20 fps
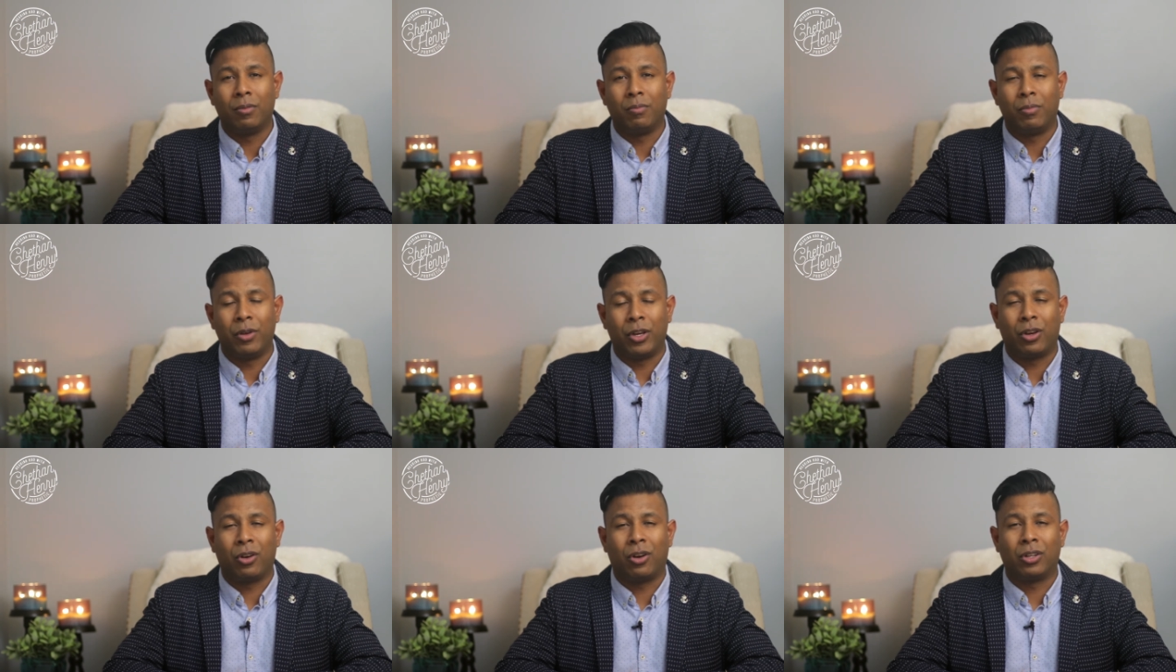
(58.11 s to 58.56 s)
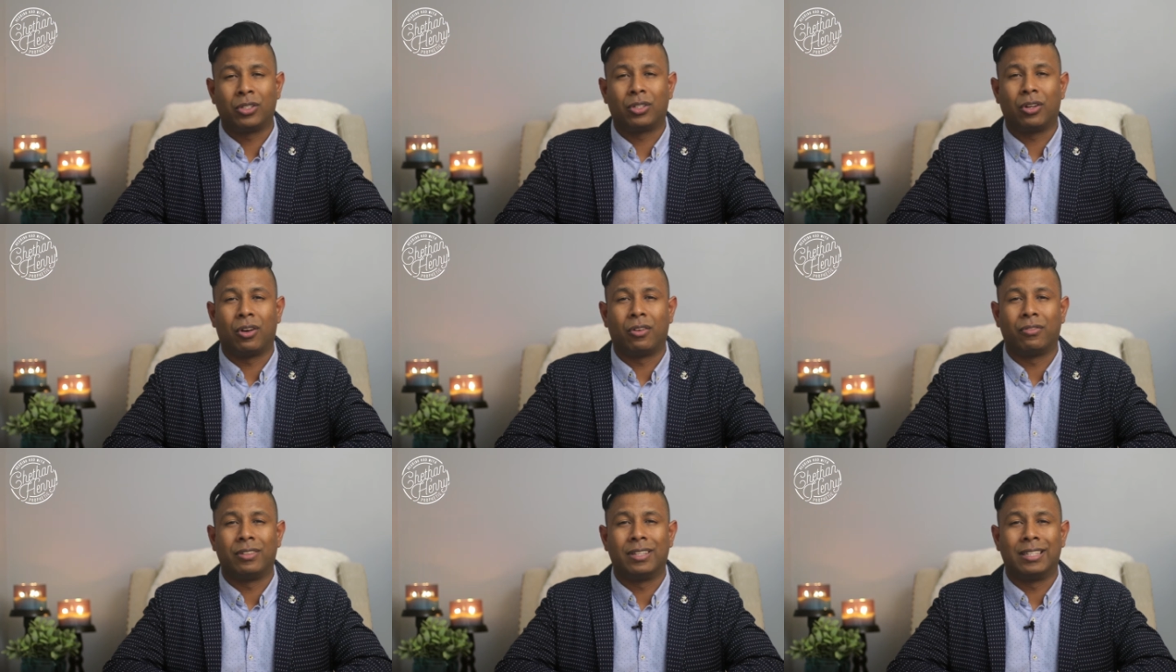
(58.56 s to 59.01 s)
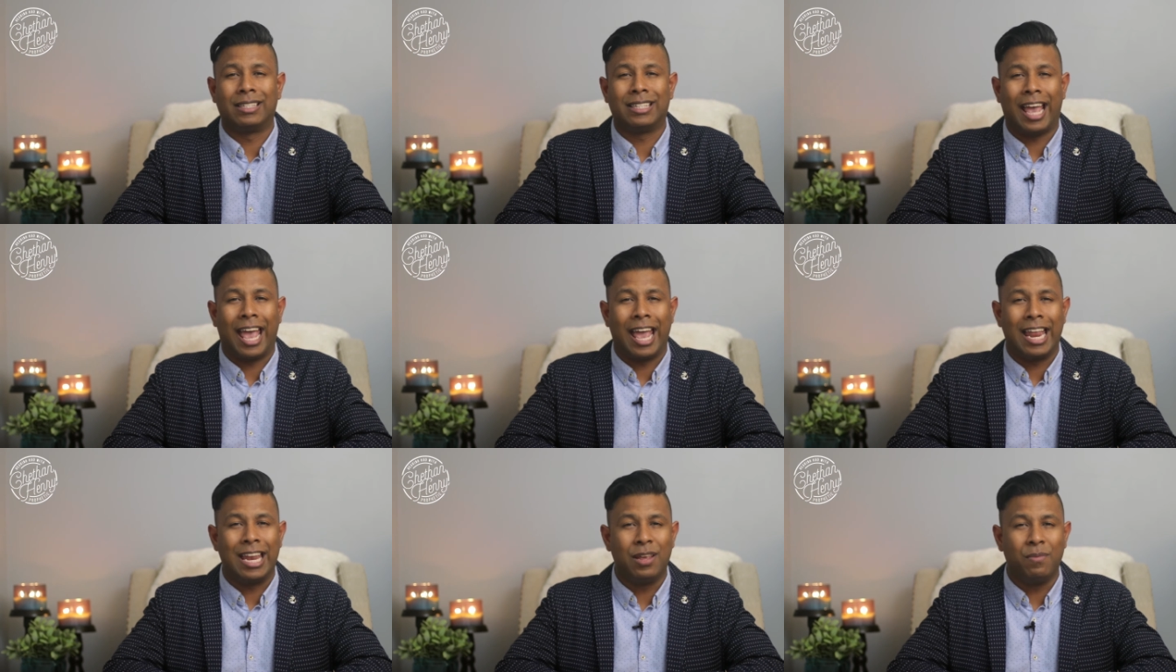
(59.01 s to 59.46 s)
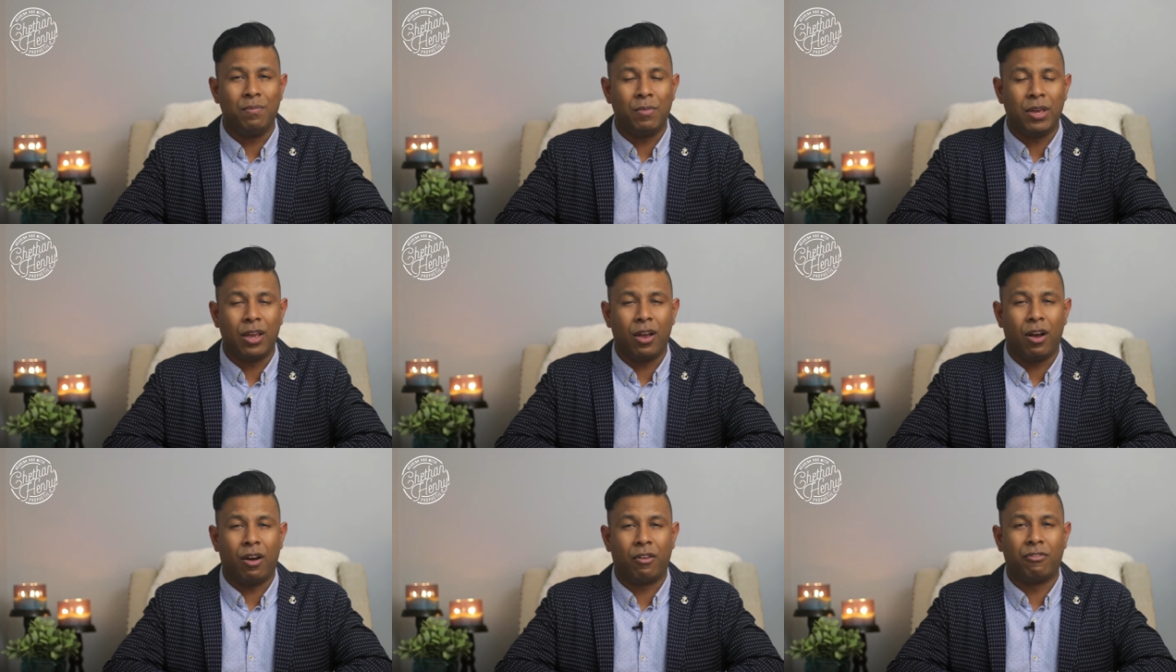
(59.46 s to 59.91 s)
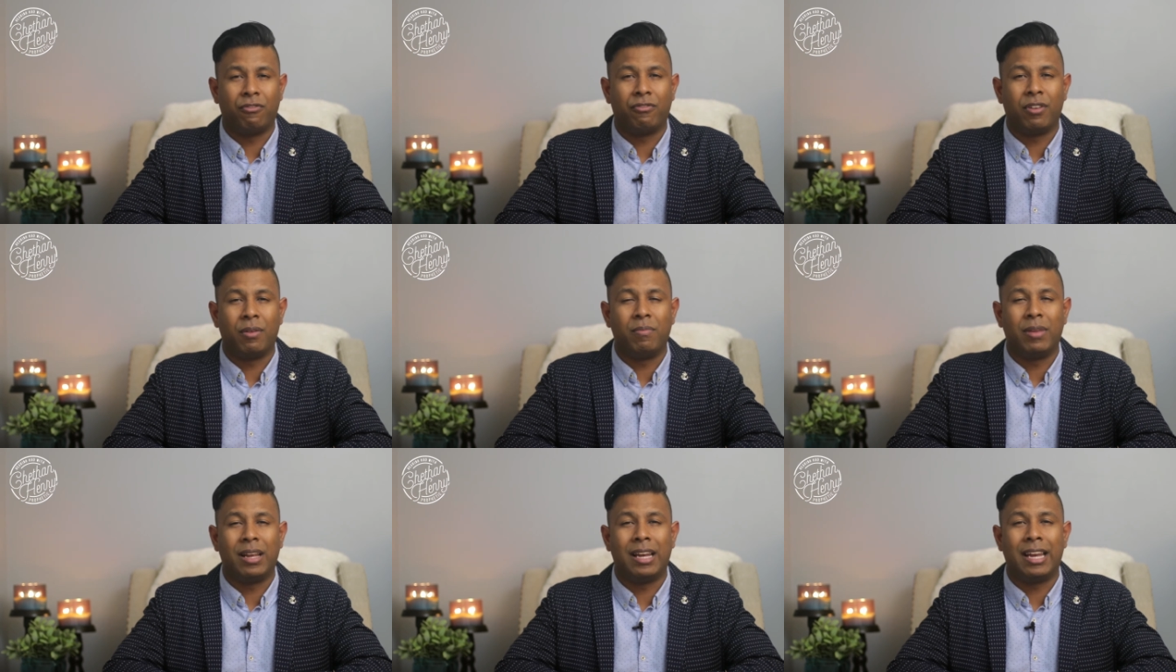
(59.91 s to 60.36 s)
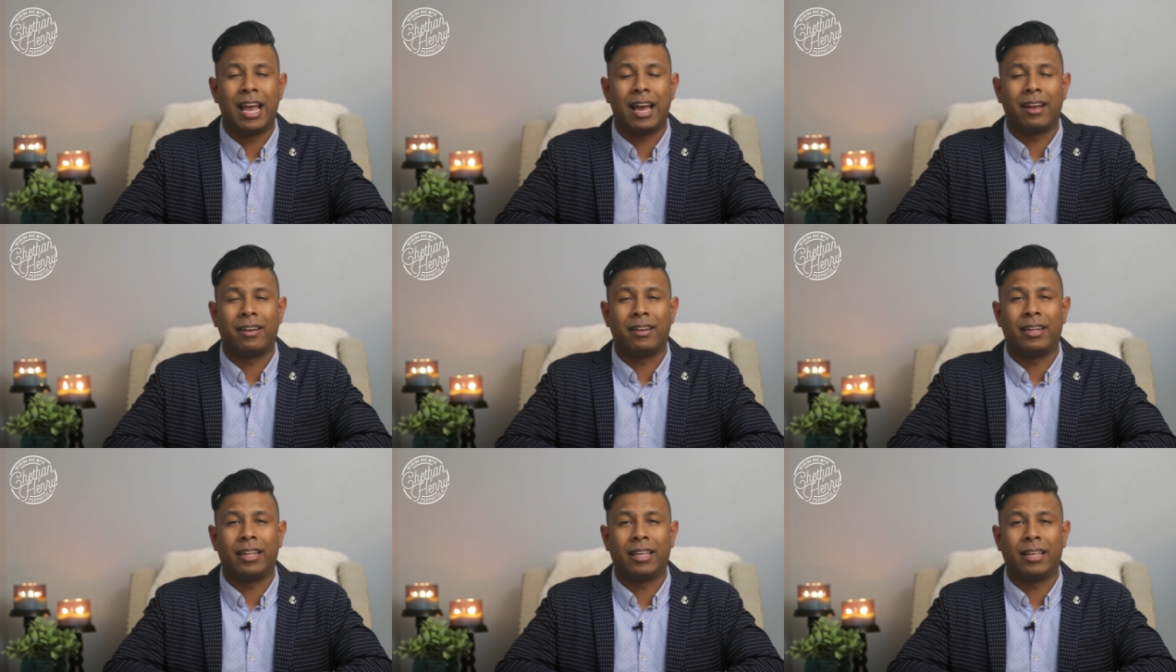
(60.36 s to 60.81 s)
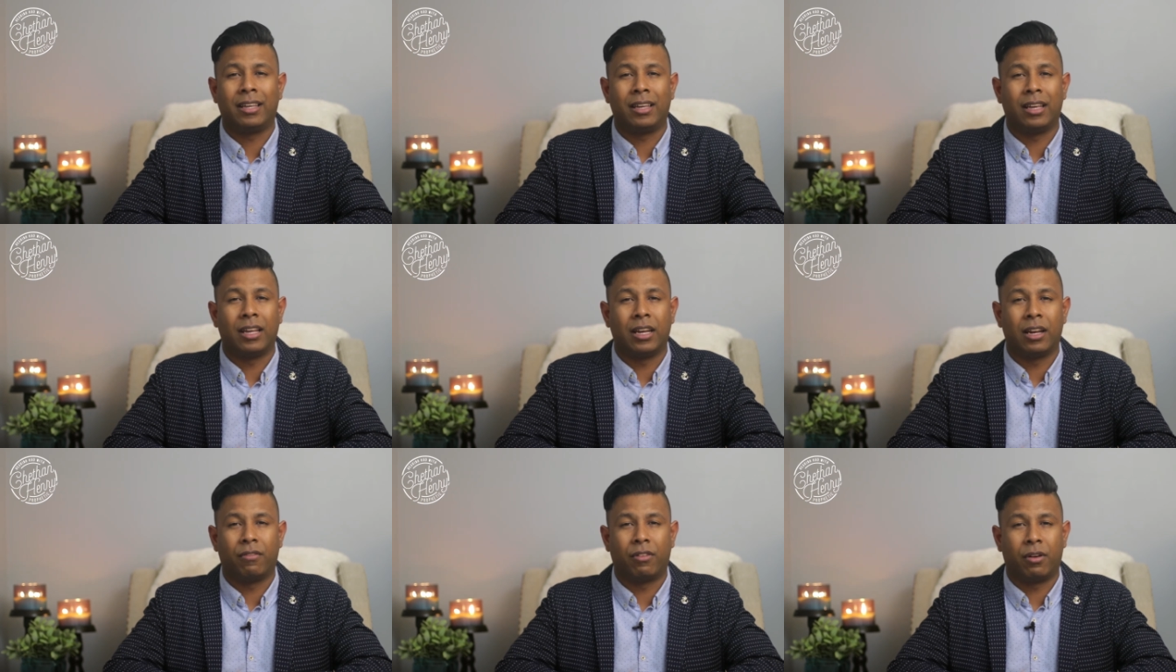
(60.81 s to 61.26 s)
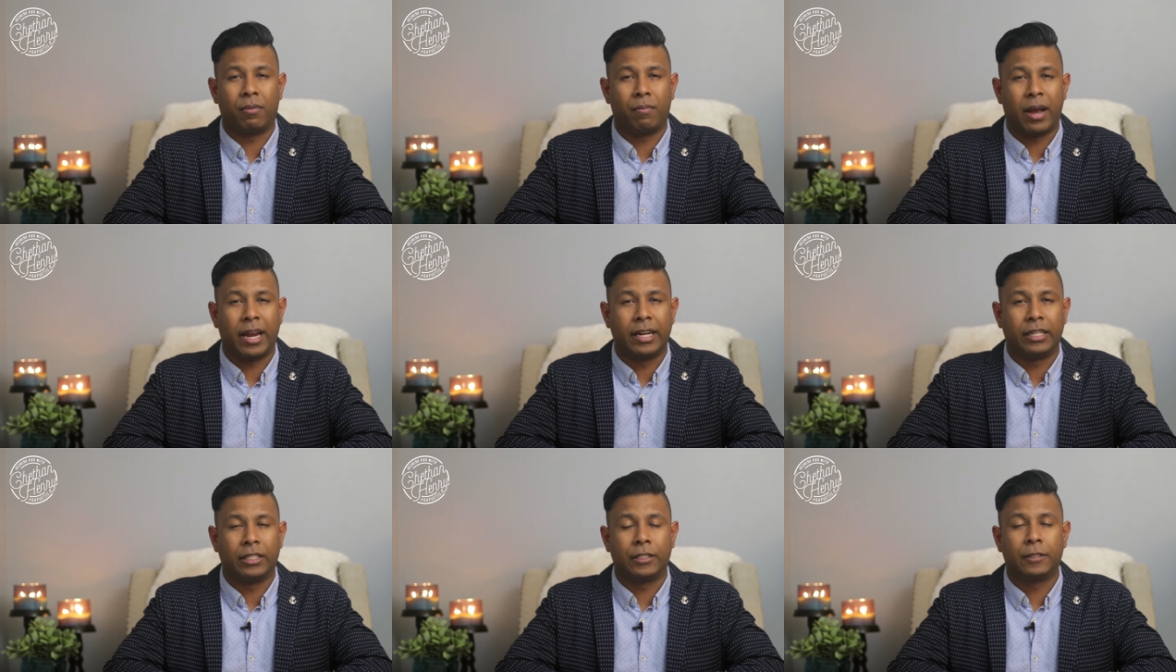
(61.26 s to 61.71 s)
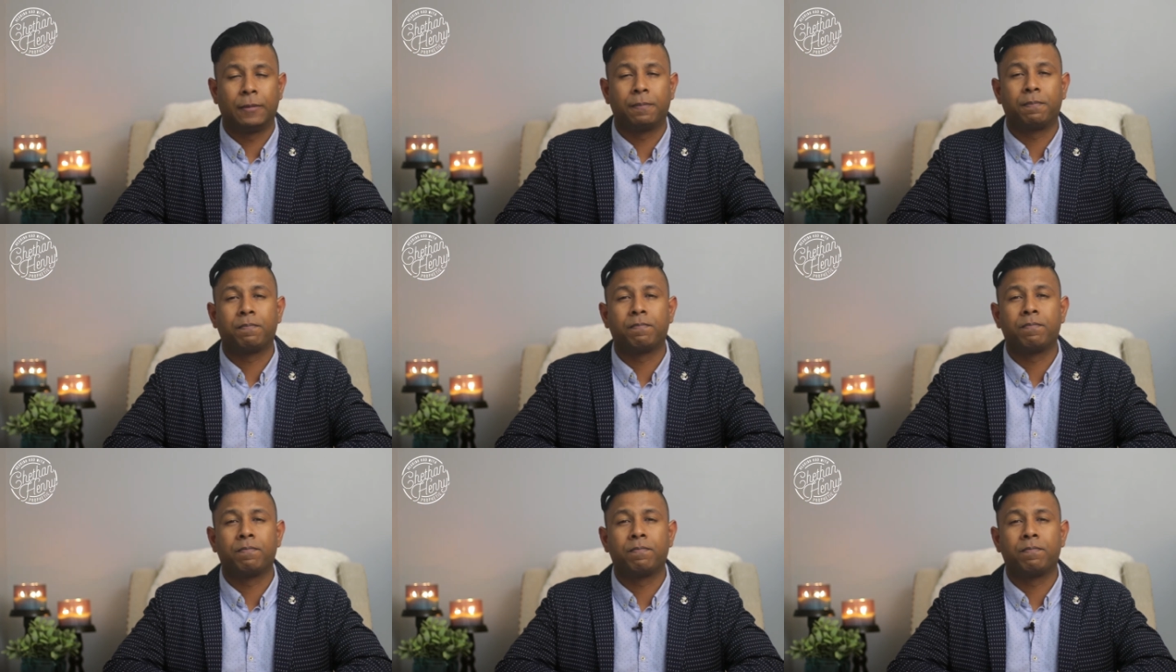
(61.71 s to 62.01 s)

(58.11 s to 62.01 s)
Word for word: because of this enemy of familiarity in our minds.